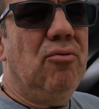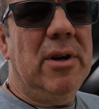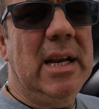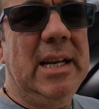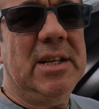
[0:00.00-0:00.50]

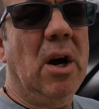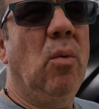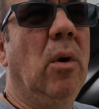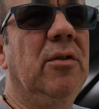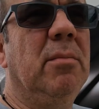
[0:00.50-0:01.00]
really don't
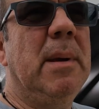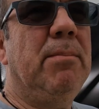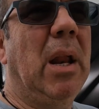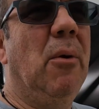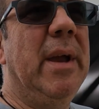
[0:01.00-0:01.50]
want to be
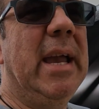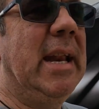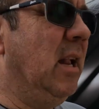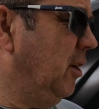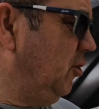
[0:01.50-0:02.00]
blowing
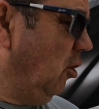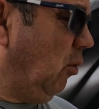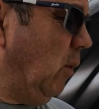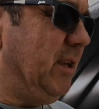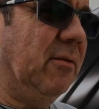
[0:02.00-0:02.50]
in,
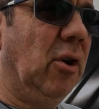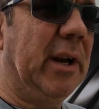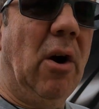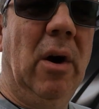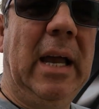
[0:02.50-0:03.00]
not when you've got
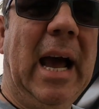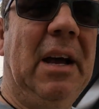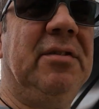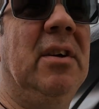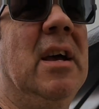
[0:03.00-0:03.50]
it on
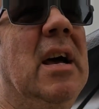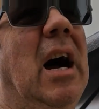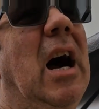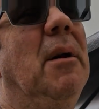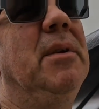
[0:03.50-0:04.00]
gas.
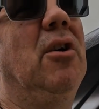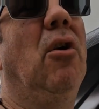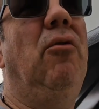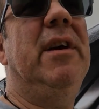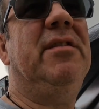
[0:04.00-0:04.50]
You've
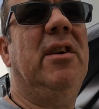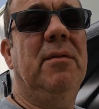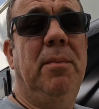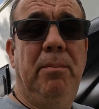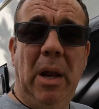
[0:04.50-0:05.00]
got risk
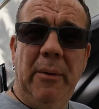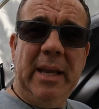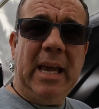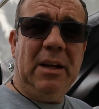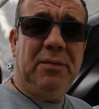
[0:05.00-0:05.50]
of blowing
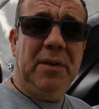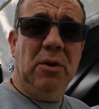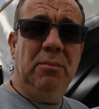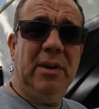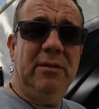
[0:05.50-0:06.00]
gas
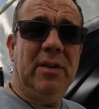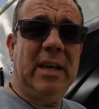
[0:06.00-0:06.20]
fumes into the